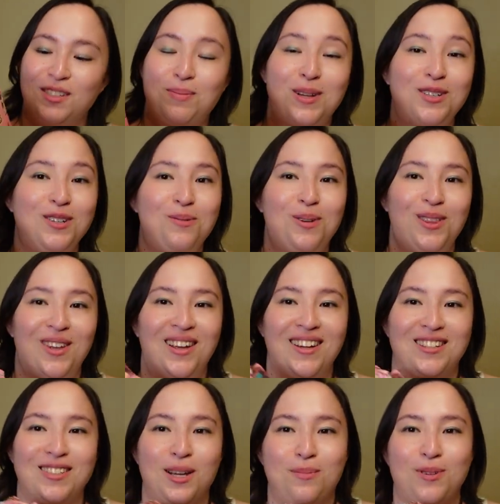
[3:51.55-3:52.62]
especially when they
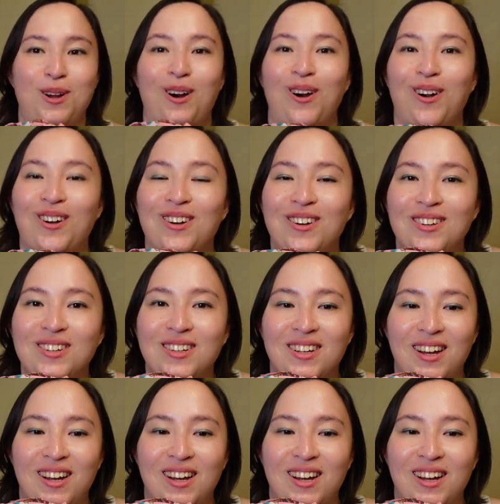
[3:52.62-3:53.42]
accept card.